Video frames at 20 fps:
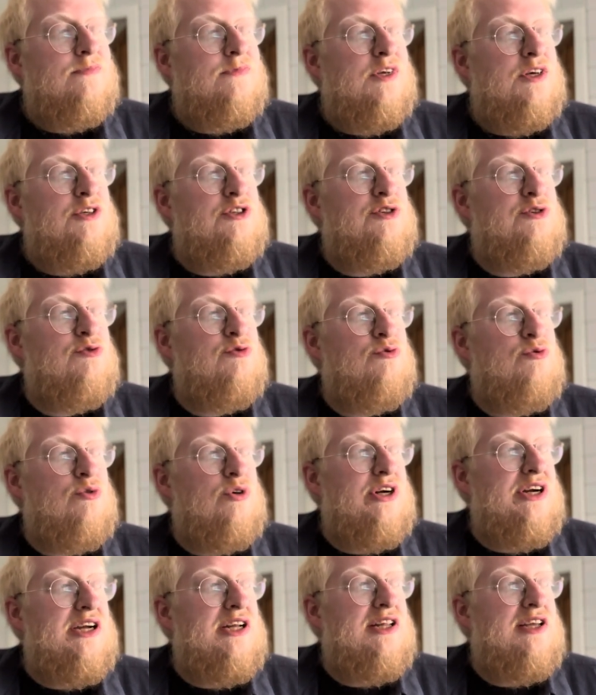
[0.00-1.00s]
I should
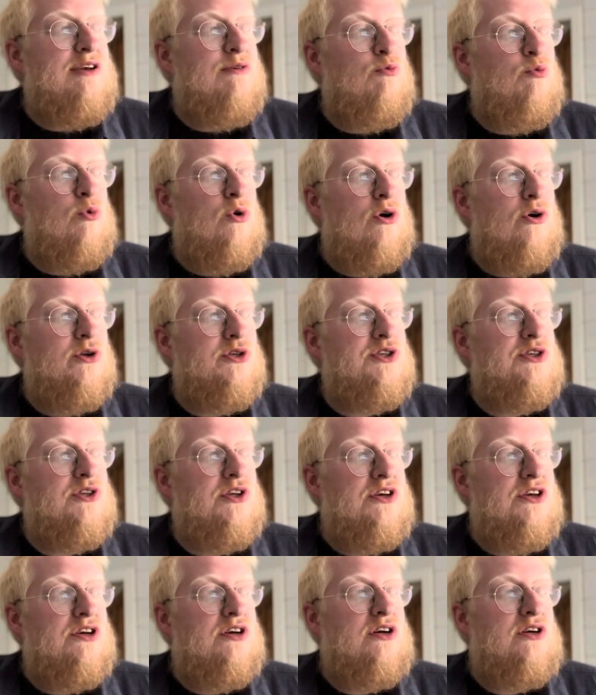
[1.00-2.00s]
really water the
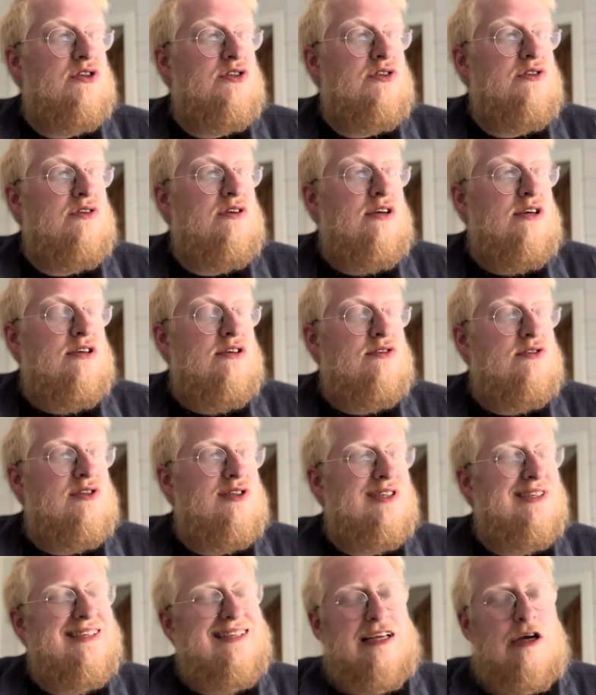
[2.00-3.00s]
garden because
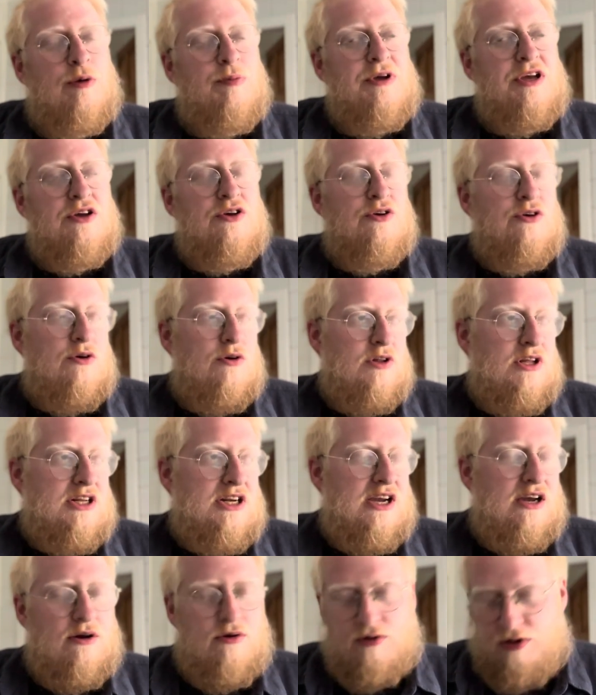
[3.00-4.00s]
it's a little bit cooler
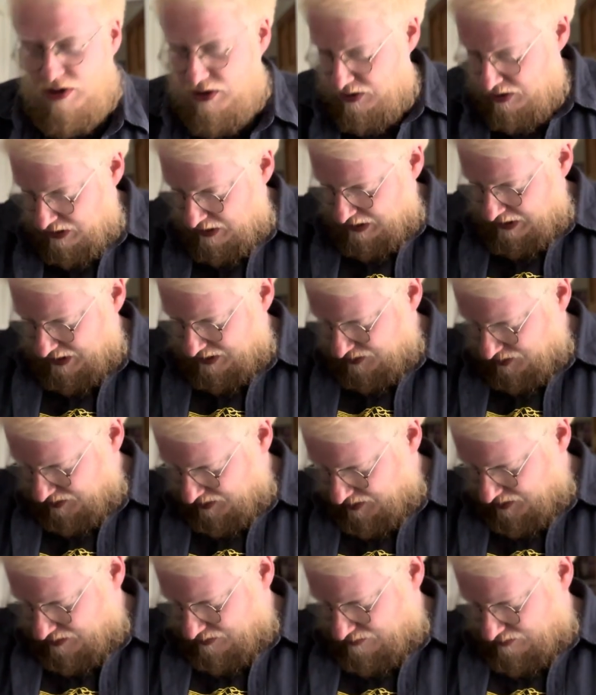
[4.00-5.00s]
now as
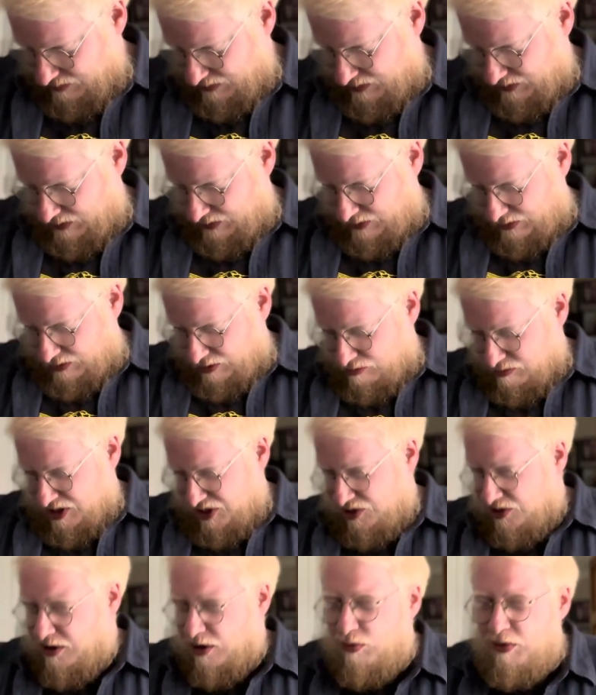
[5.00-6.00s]
it oh
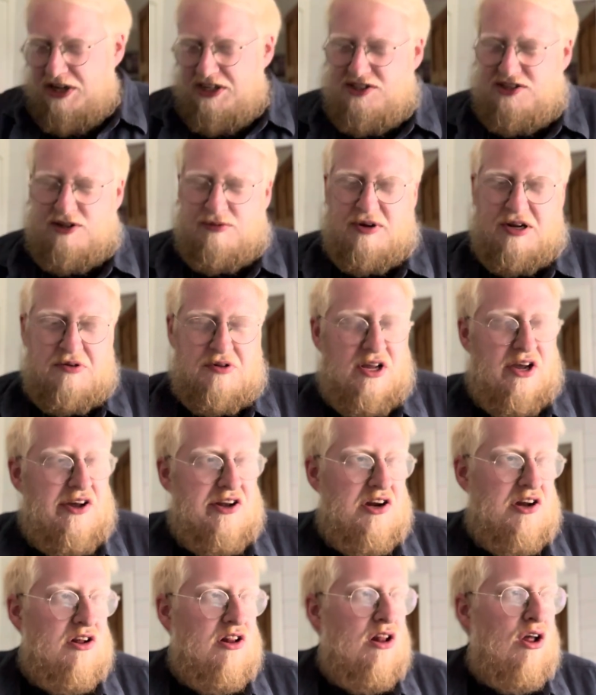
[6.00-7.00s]
mind you, I'll wait till about nine
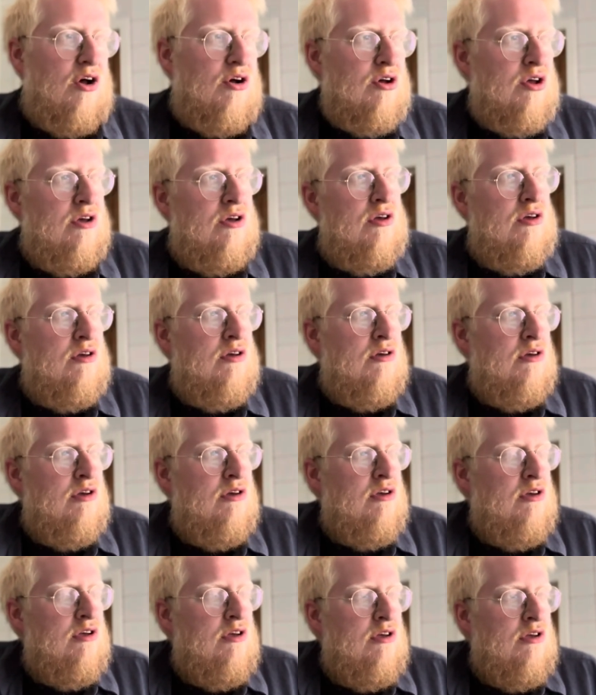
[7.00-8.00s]
o'clock
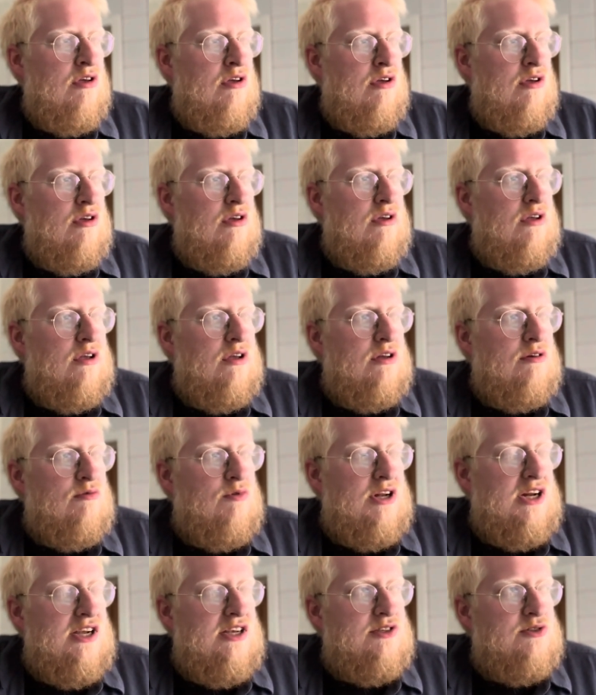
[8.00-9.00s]

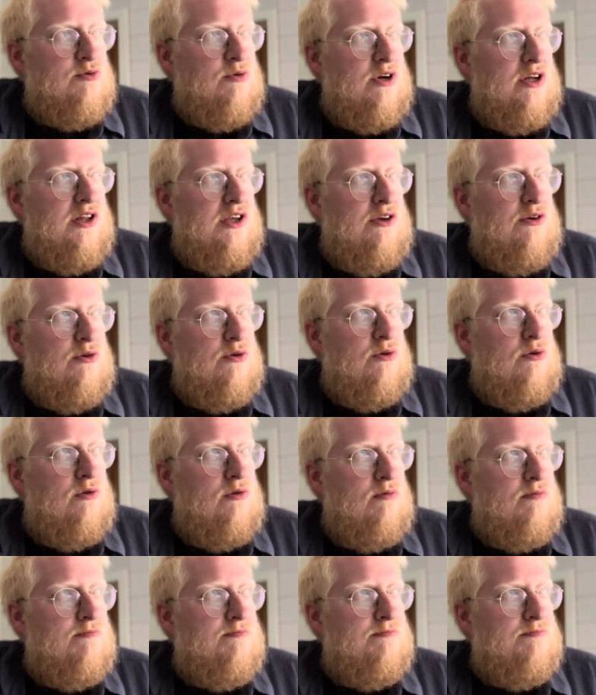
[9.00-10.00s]
when it is really cool.
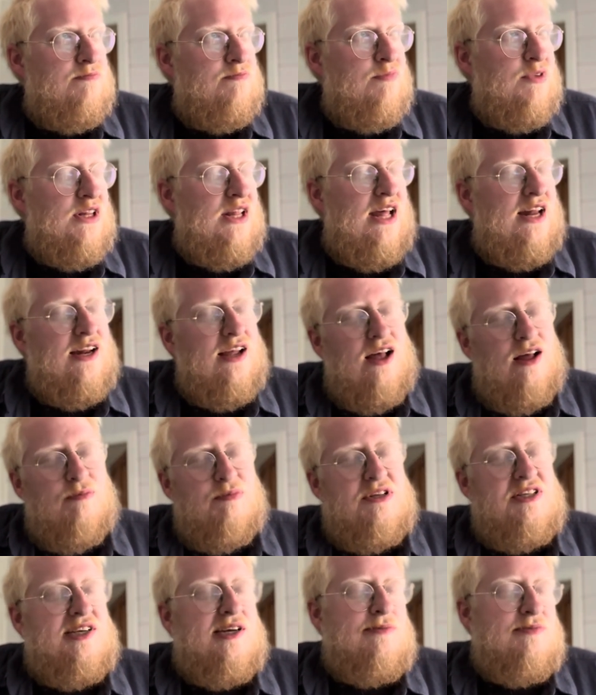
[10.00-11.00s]
But then I'll be
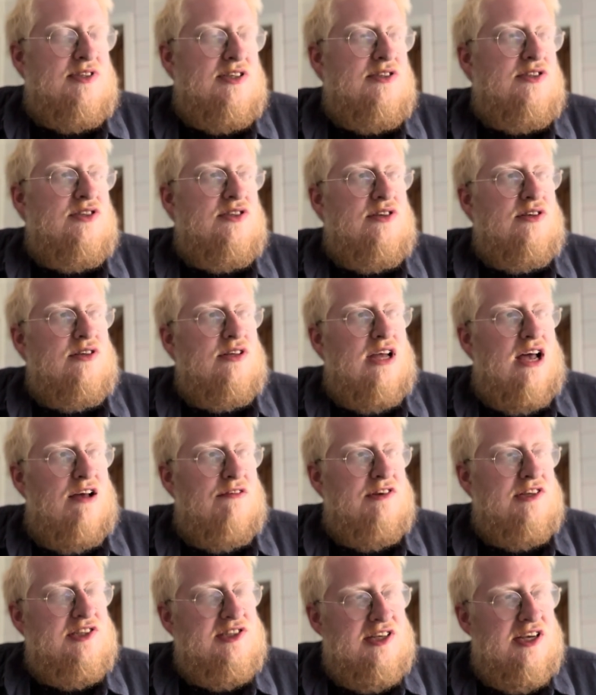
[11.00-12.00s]
tempted to have
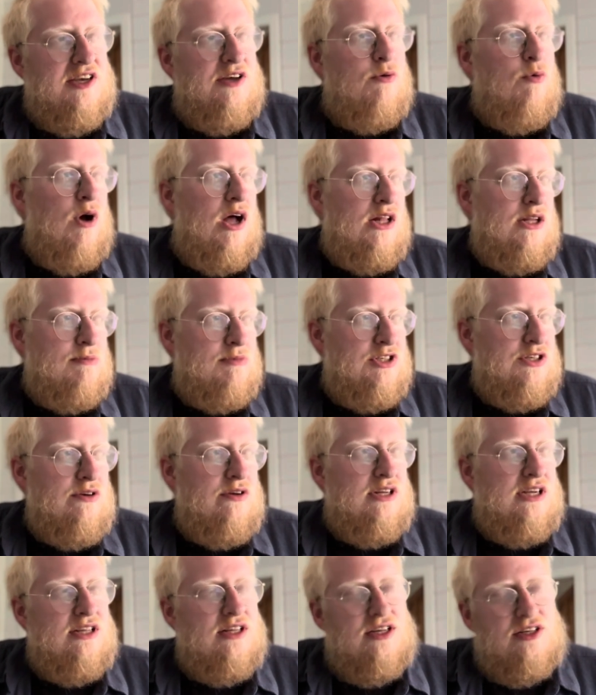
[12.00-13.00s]
a cig while I'm
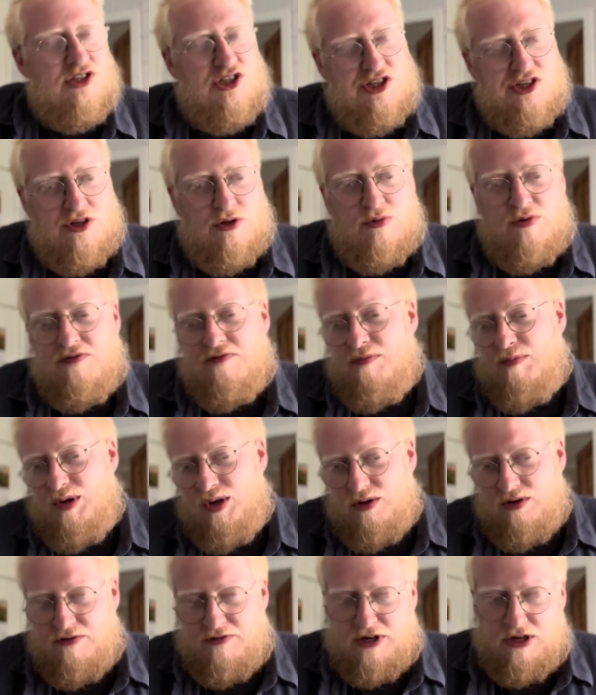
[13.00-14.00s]
doing it and then chill with a
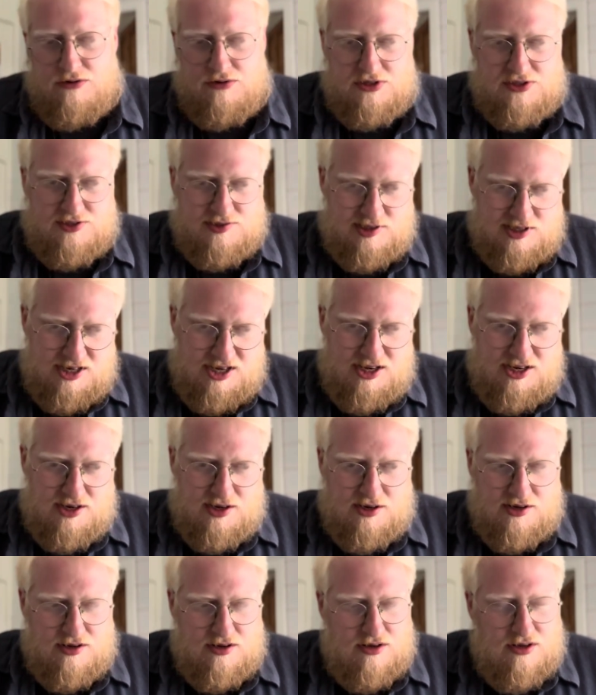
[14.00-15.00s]
bottle of Augustiner.